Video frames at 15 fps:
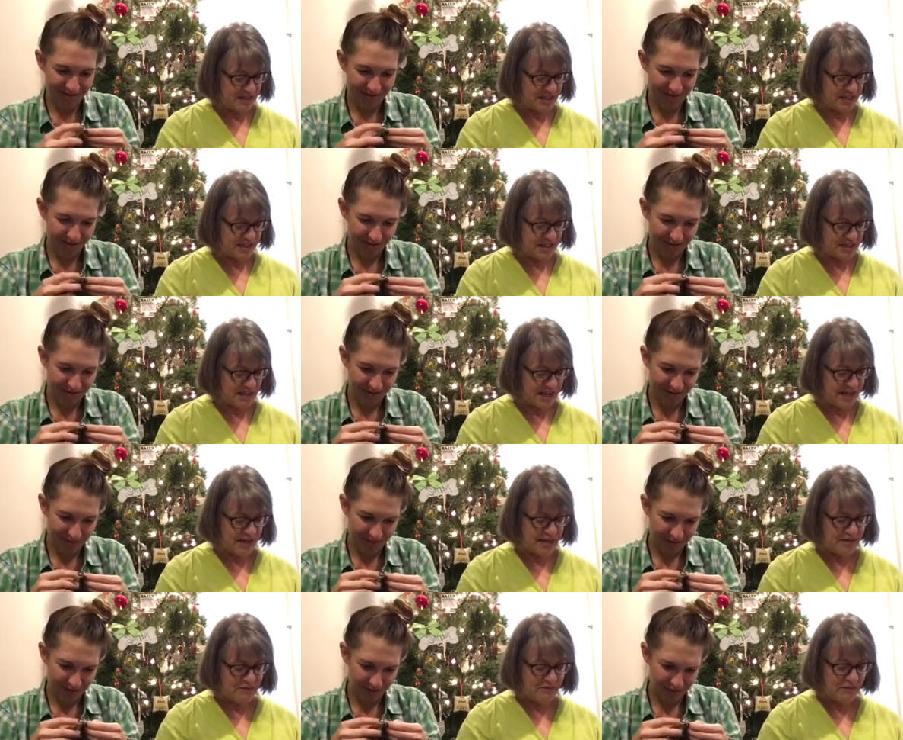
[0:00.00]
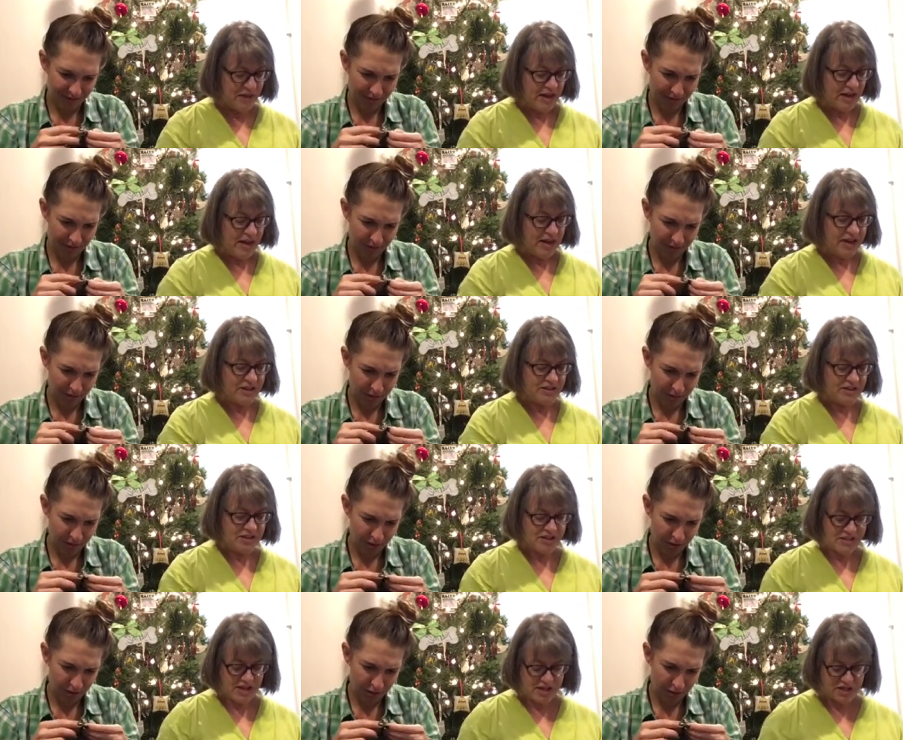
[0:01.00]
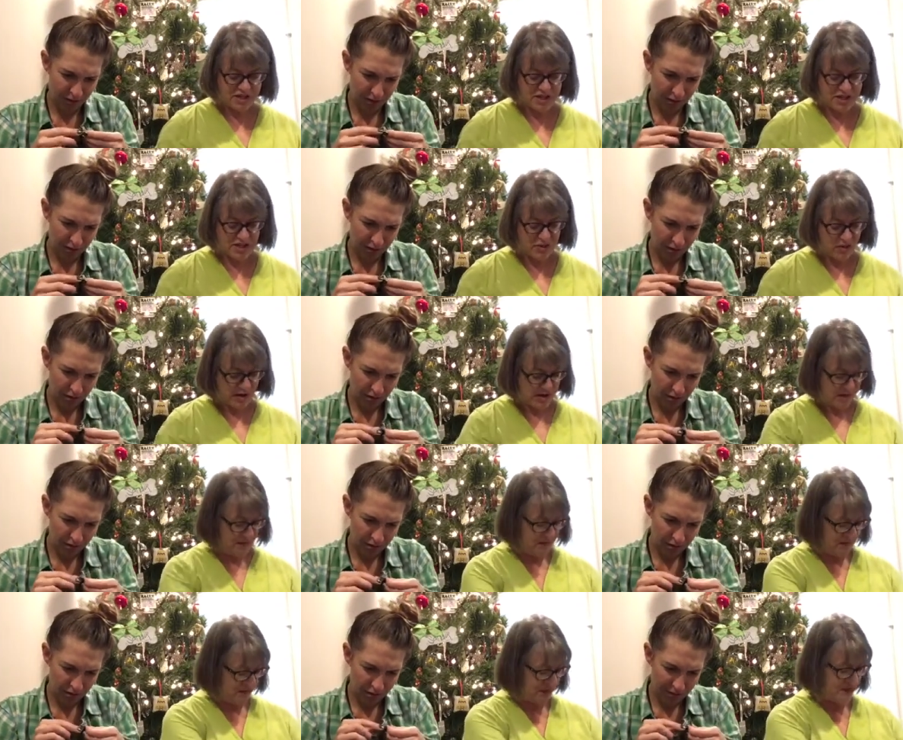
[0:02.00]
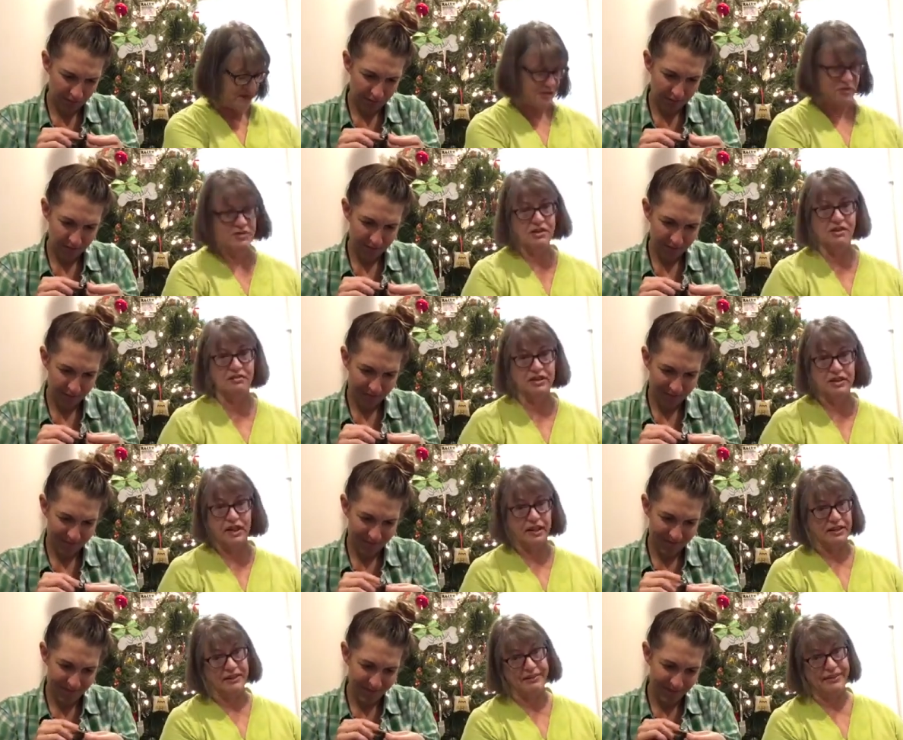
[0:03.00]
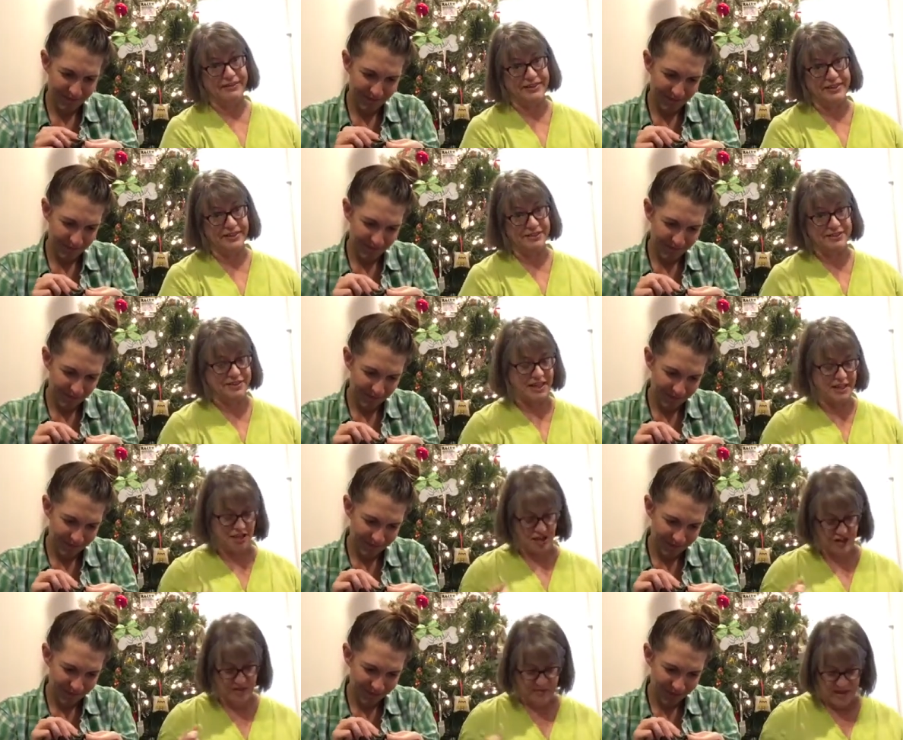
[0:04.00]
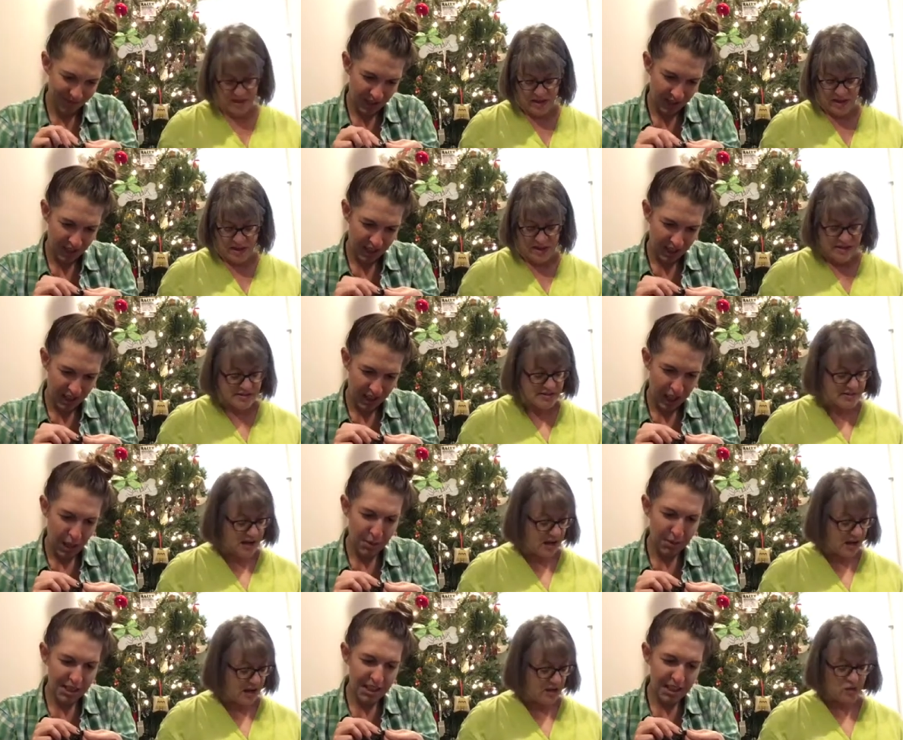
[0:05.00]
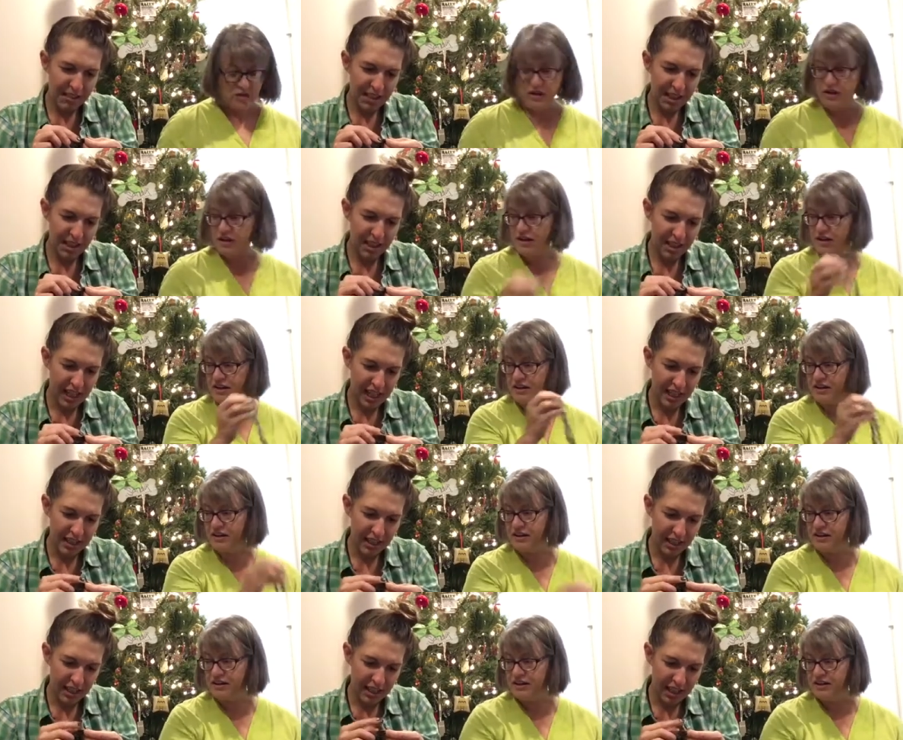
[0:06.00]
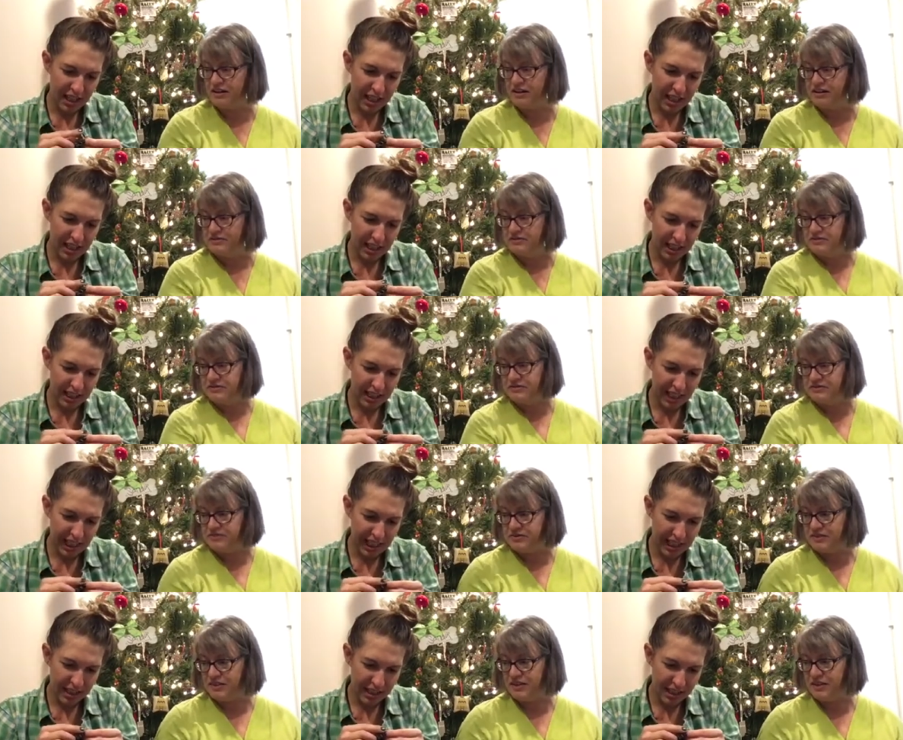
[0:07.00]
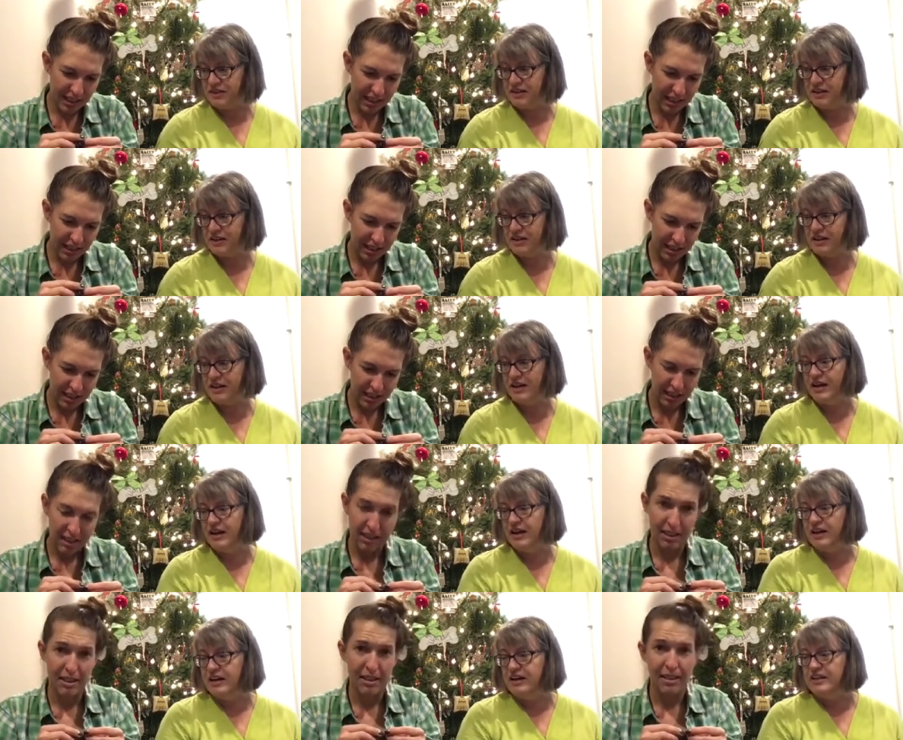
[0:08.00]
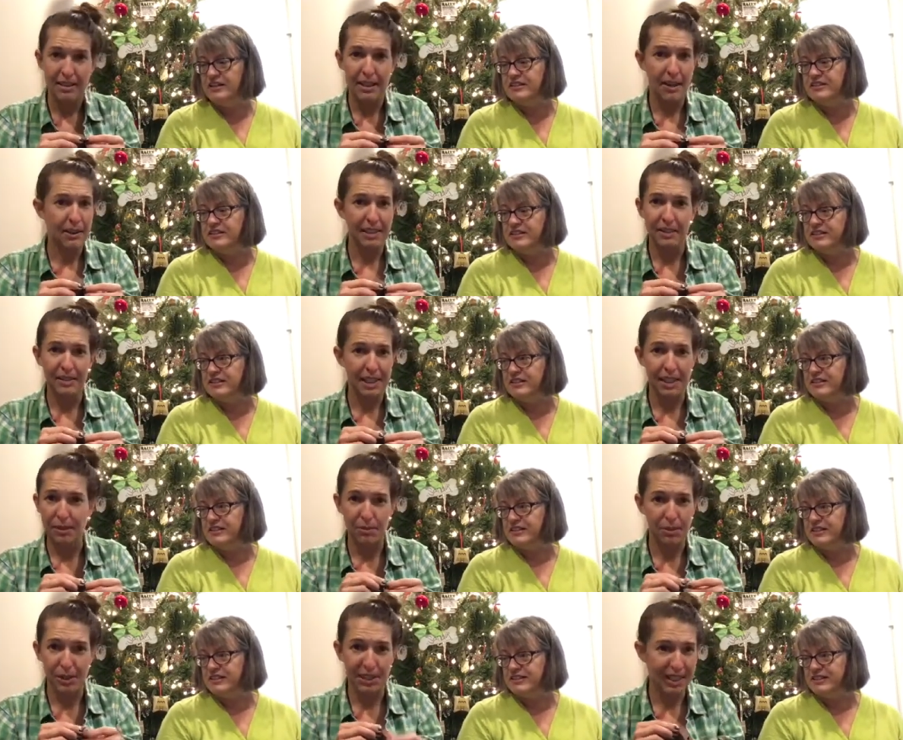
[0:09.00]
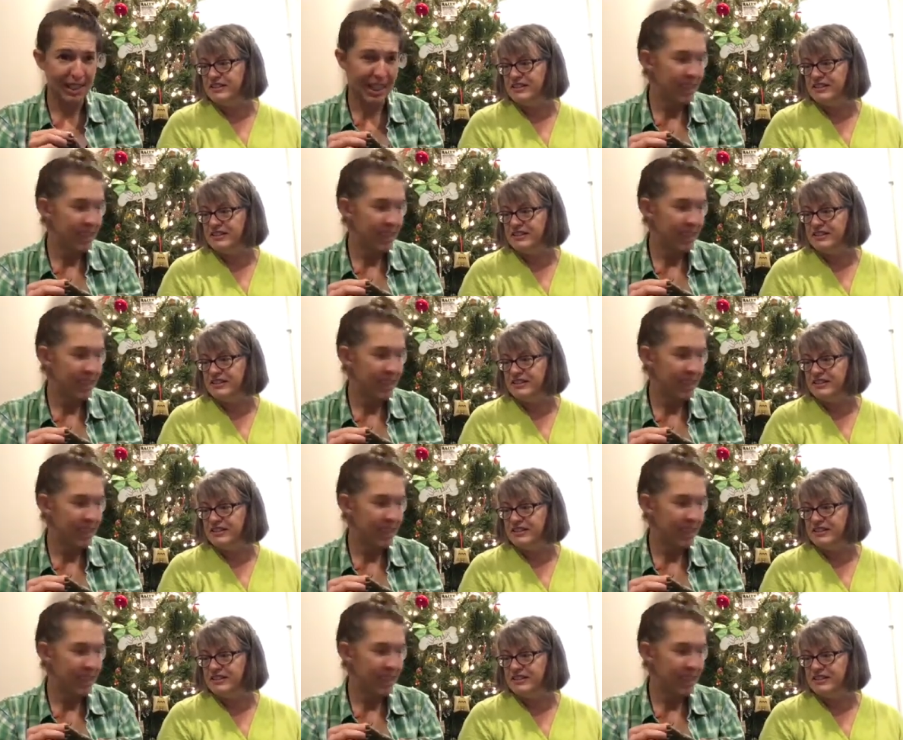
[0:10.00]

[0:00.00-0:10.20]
Speaker 1: did get done. And she decided she didn't want them because it was only like 11 years later. So I was
Speaker 2: living in Alaska, and I needed leggings. Now I live in California, and I